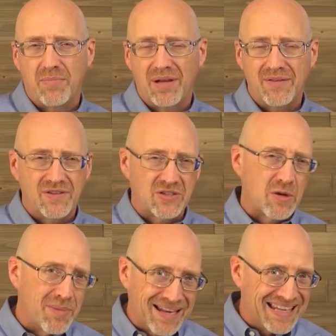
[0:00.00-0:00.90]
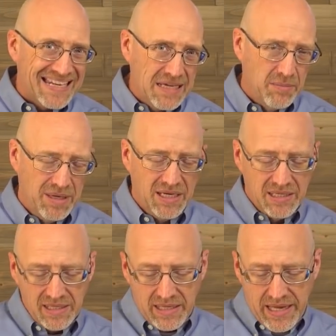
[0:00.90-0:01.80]
believe is the millennium
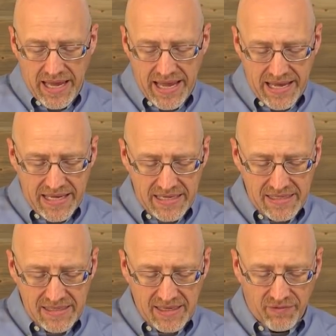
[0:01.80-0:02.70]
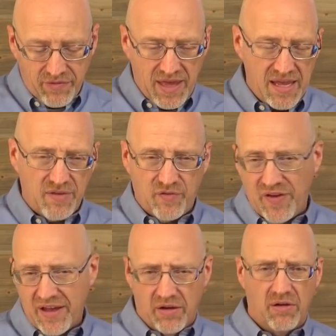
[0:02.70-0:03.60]
and if they
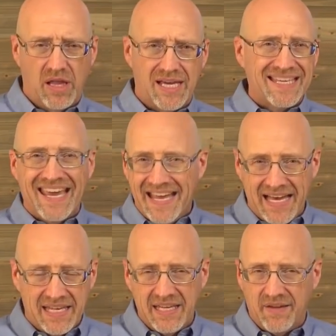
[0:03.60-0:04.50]
fail again,